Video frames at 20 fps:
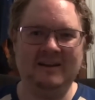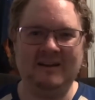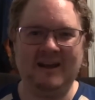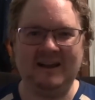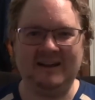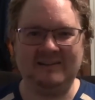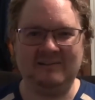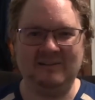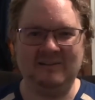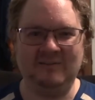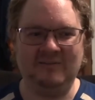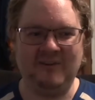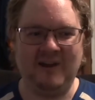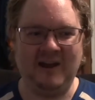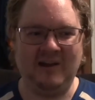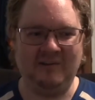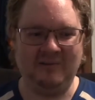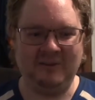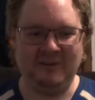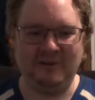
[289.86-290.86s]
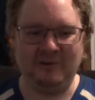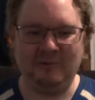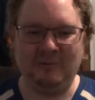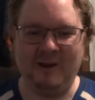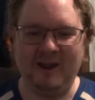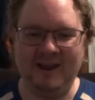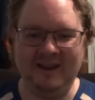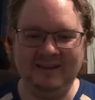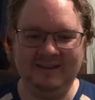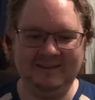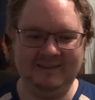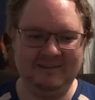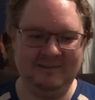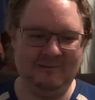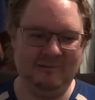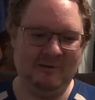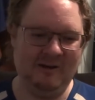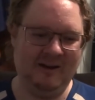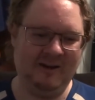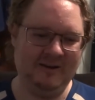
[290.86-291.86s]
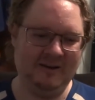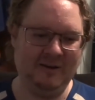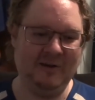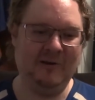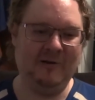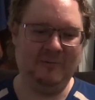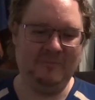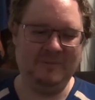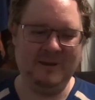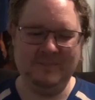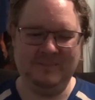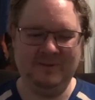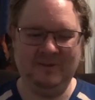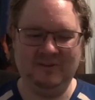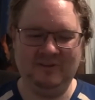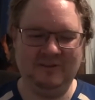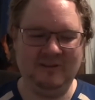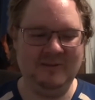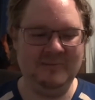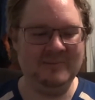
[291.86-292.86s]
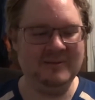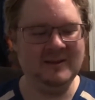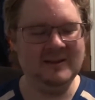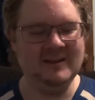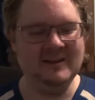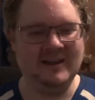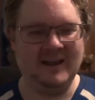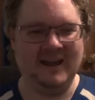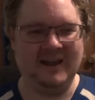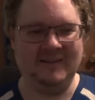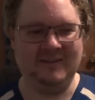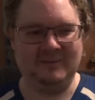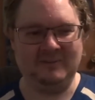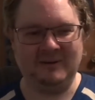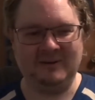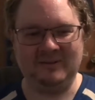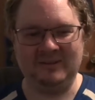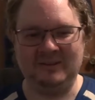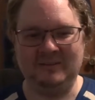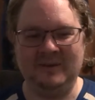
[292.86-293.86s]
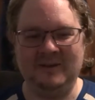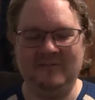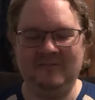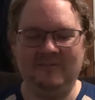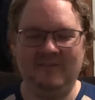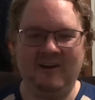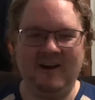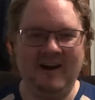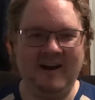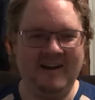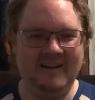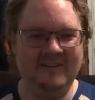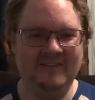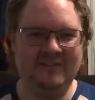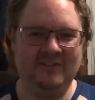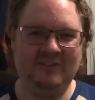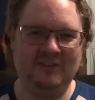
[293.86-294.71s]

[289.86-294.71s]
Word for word: actually found their way to uh, you know Pipp and Zipp and the rest of the Fate Five.